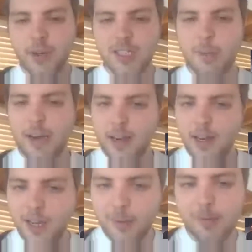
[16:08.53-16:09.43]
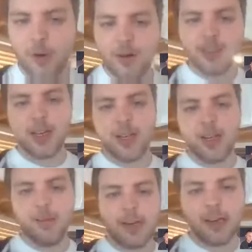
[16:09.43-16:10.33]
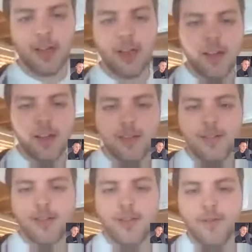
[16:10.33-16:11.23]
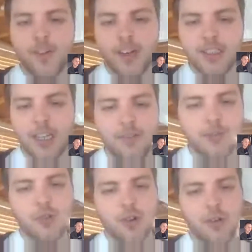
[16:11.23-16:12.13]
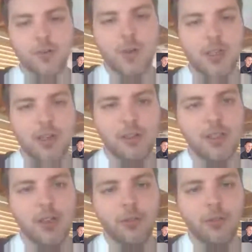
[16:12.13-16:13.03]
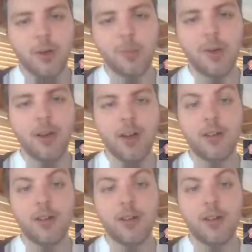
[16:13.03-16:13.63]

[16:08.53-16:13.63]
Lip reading: I think he's going to expand it a little bit more, and it's going to come back fighting even stronger in 2019. So that will